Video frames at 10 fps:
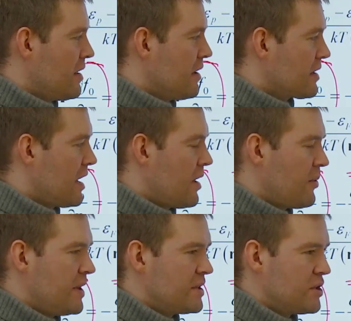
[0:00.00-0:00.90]

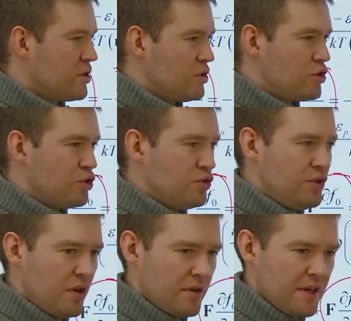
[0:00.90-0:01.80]
current should
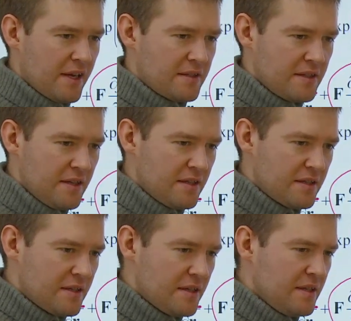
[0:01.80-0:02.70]
not
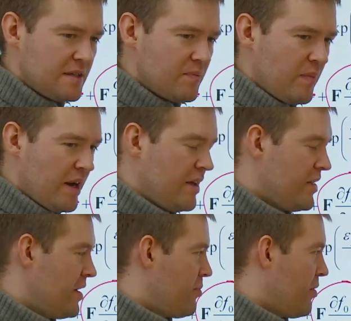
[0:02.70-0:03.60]
exist despite the
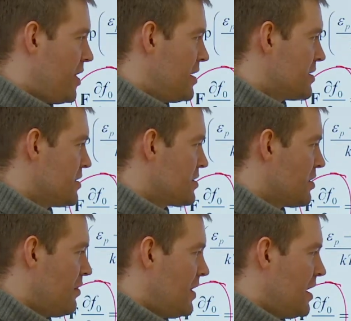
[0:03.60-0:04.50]
presence
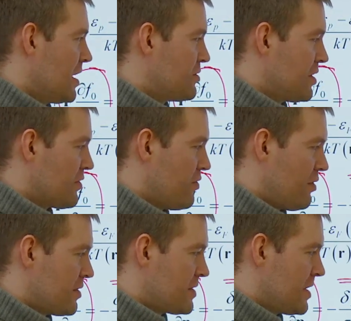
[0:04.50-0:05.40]
of electric
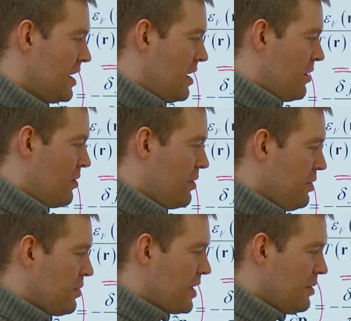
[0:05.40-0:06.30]
force, or you
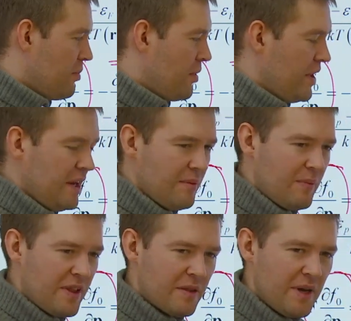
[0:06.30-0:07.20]
can bring
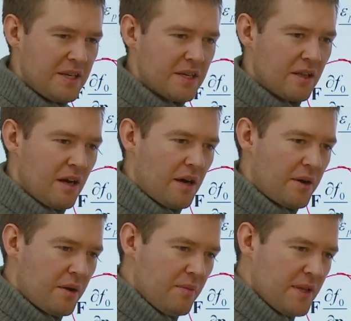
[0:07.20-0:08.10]
mathematical
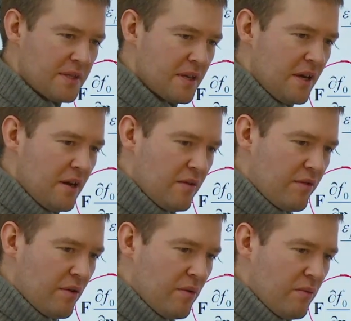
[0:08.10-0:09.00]
arguments
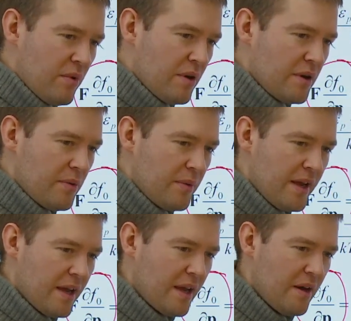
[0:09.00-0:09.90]
from what we
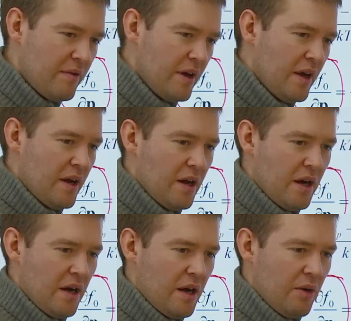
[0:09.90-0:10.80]
have
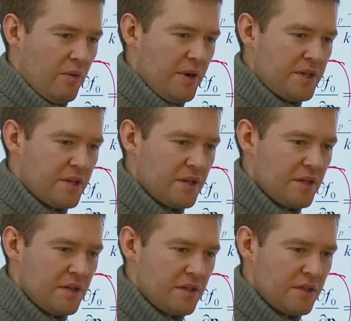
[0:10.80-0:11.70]
written
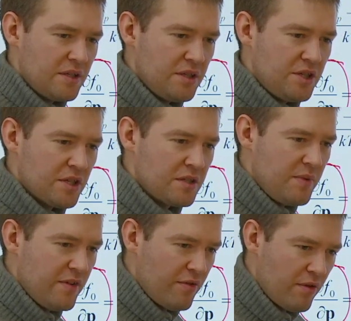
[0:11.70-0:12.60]
just
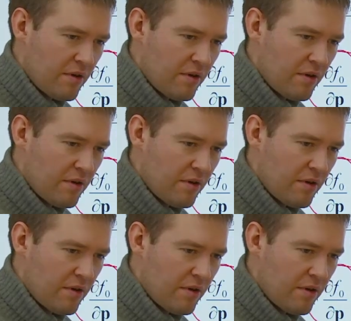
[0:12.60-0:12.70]
before.